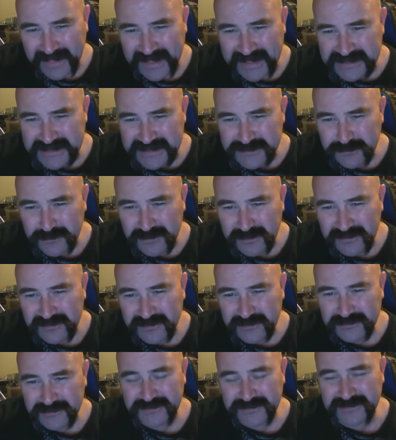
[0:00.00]
it's worth
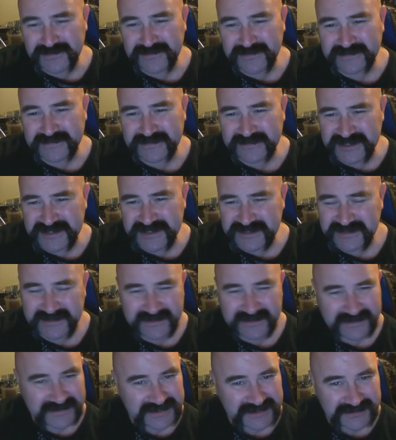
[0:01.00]
noting, just
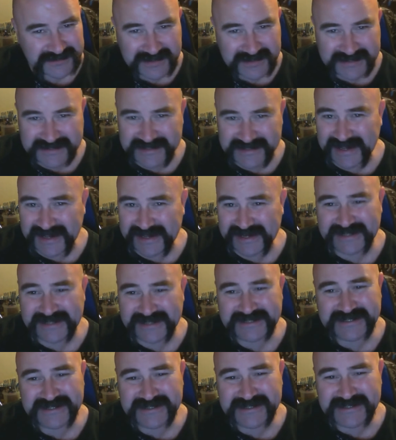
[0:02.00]
cut straight to the
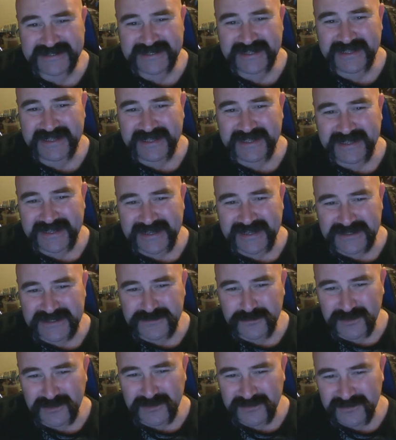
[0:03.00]
annexes,
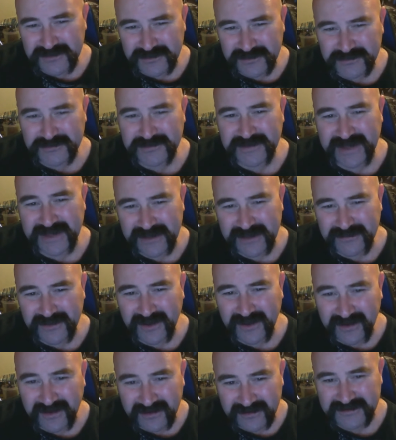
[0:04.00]
it's worth noting how
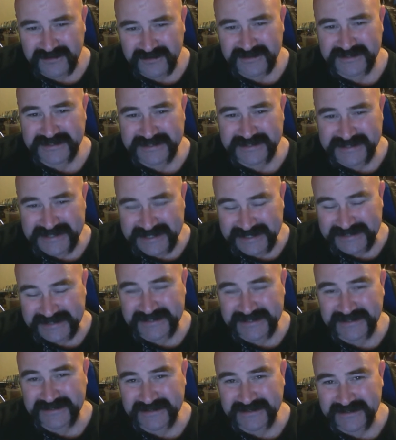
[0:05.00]
the hard
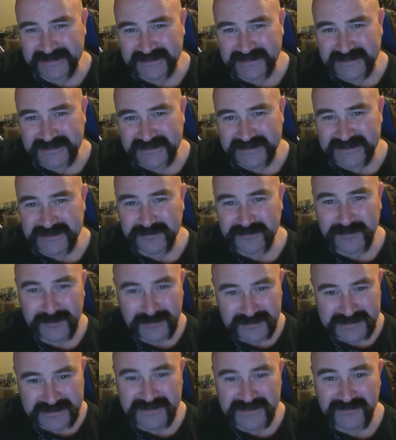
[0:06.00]
data
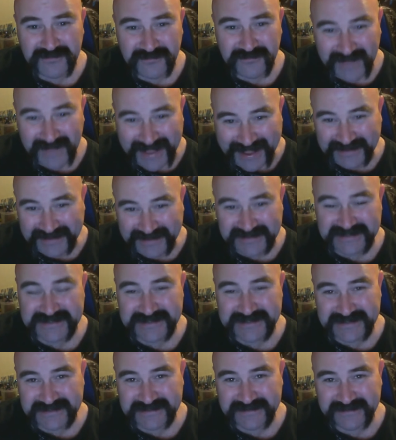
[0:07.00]
supports the
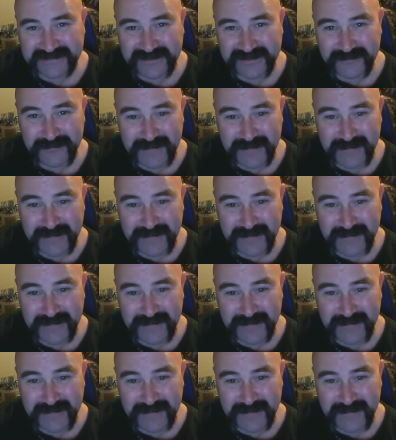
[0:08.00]
facts that